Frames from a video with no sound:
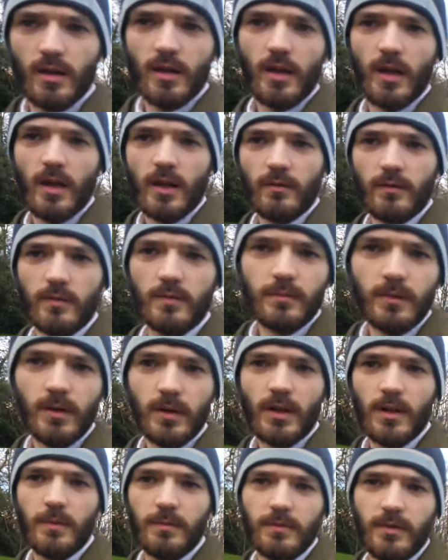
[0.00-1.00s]
Hey everyone,
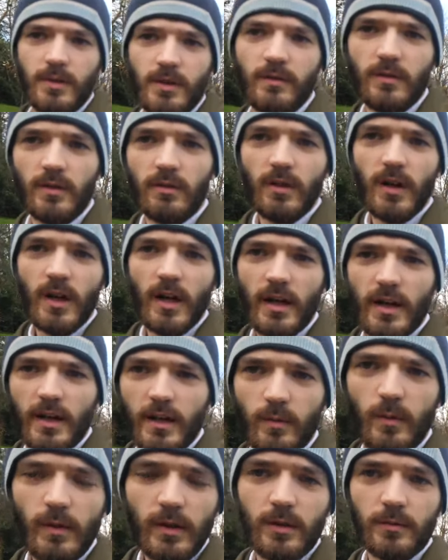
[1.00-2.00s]
my name's Stephen
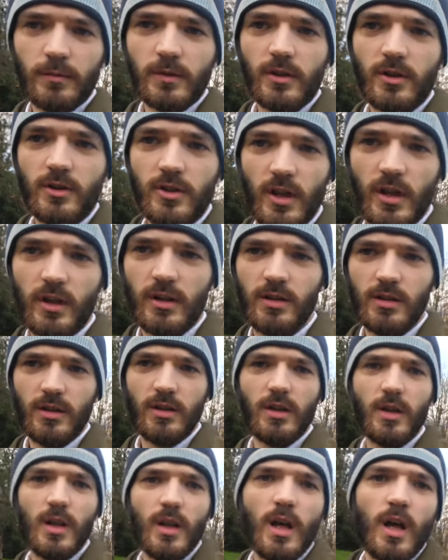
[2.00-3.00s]
O'Reilly, welcome to the channel.
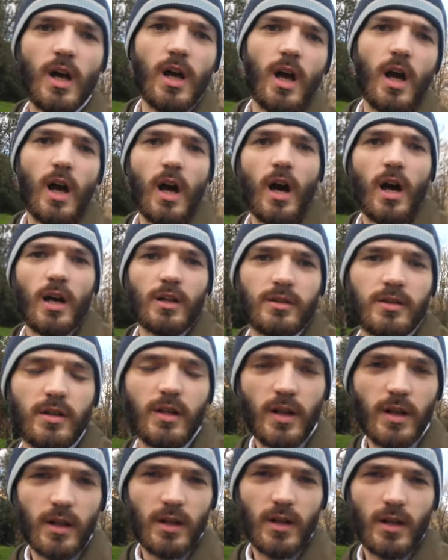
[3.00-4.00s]

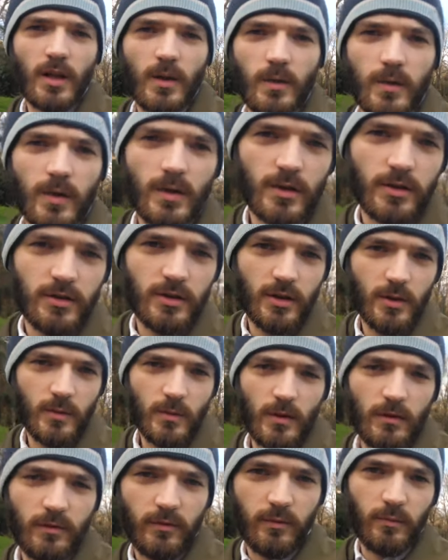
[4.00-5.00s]
Today I want to continue
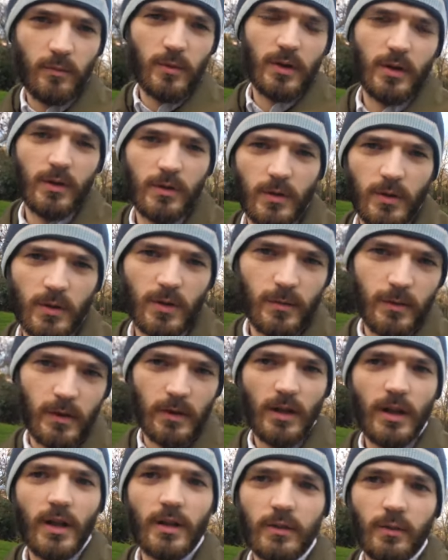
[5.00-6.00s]
on from what I was talking
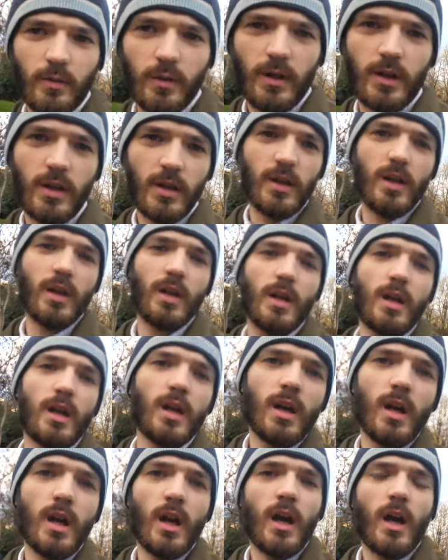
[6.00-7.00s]
about last week,
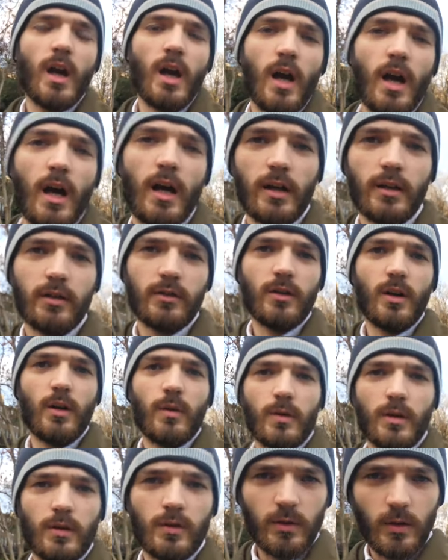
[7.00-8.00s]
and I
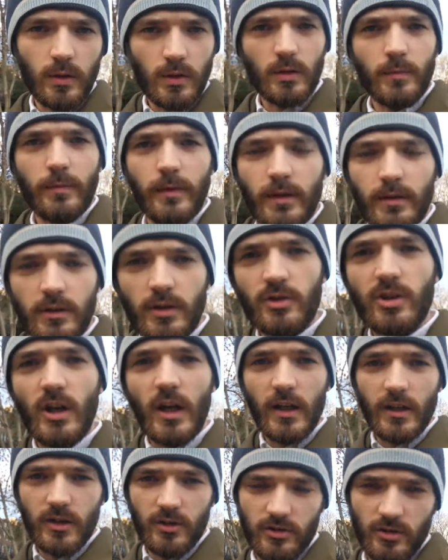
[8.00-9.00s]
want to talk about the
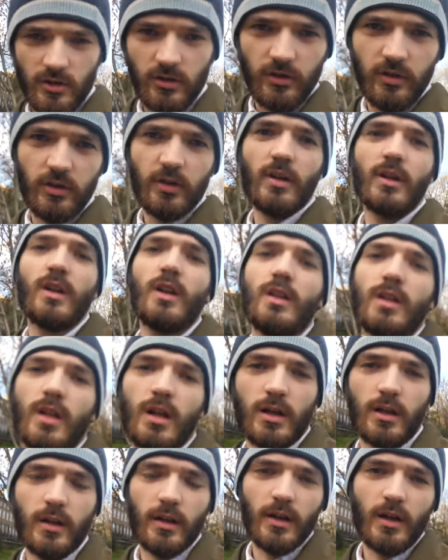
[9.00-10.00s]
challenges
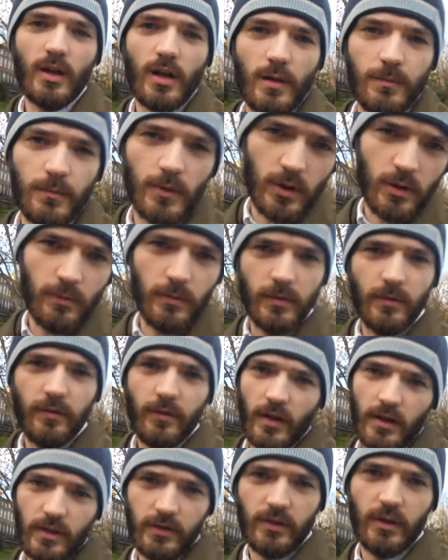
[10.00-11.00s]
that I think I'm going to be
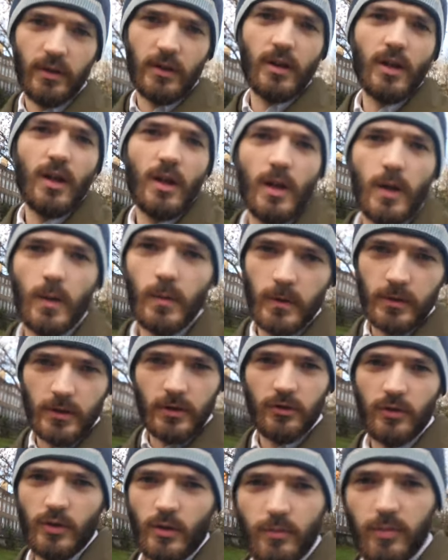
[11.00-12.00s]
facing with
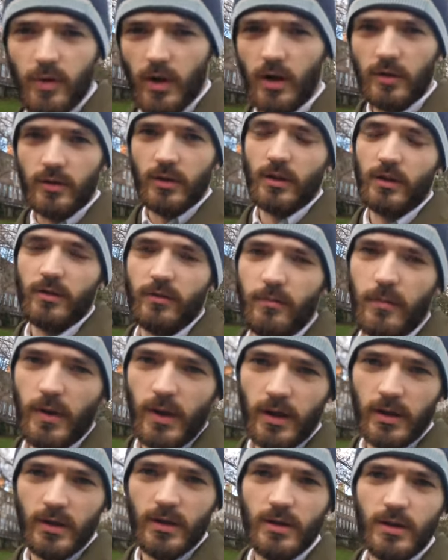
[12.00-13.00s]
this new project of
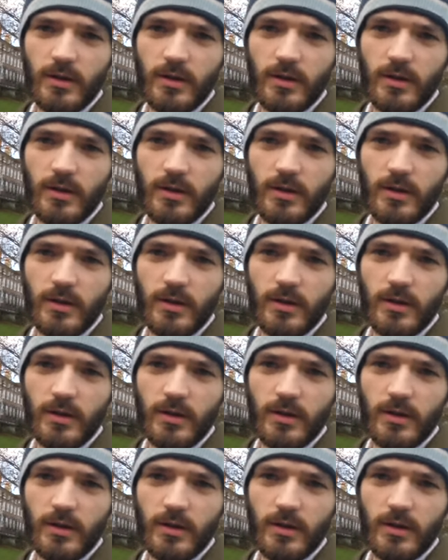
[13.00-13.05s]
mine.